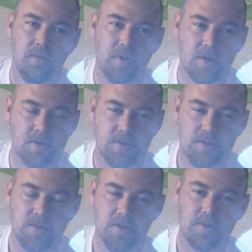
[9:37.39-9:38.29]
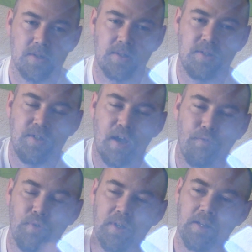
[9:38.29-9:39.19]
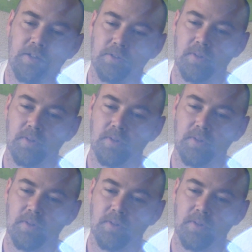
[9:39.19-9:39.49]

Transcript: there's this definite